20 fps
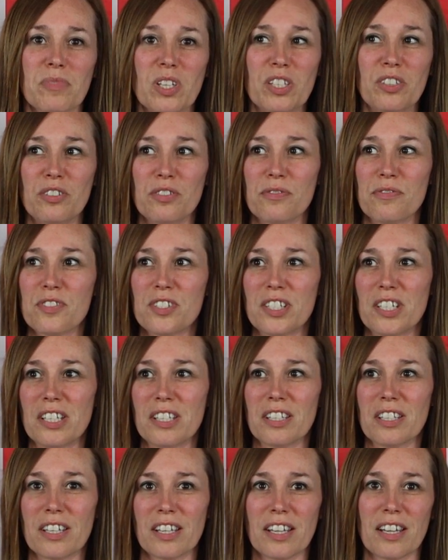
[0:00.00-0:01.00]
you've
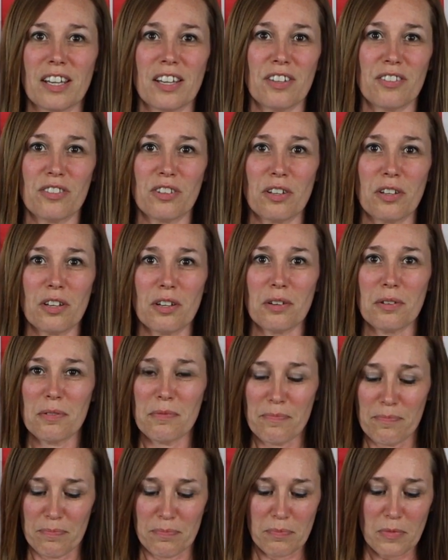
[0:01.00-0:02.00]
seen the
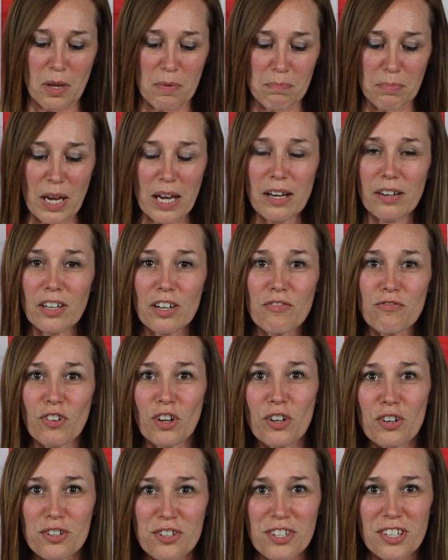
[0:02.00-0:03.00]
parrot
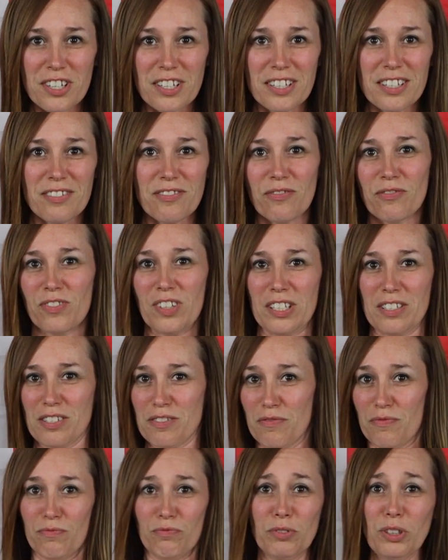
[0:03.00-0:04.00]
version
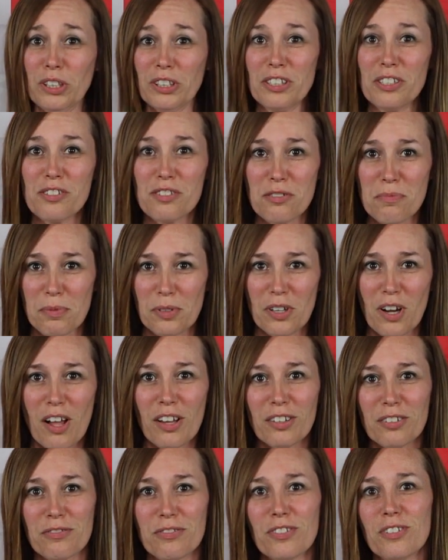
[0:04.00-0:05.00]
that's really super
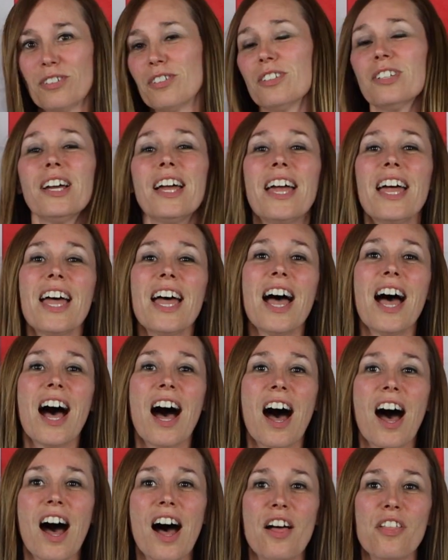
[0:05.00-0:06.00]
colorful.
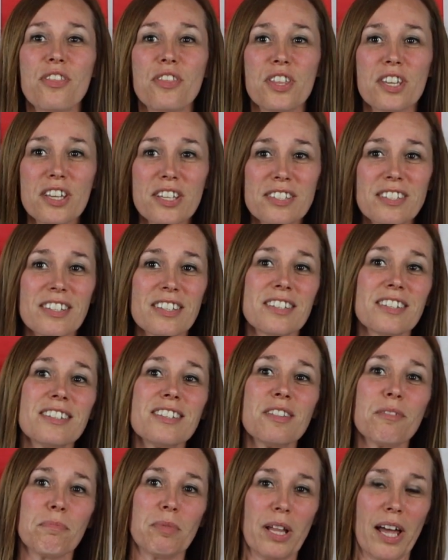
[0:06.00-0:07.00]
This is
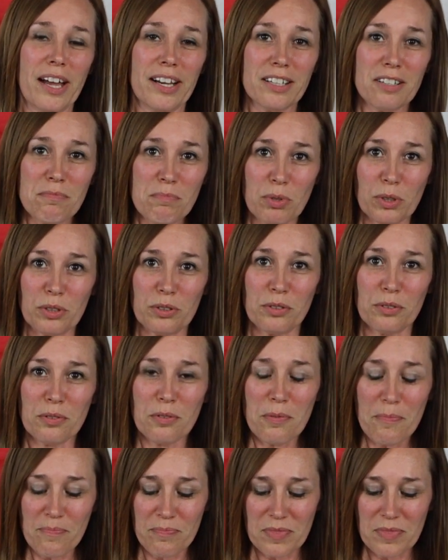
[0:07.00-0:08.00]
the black and blue,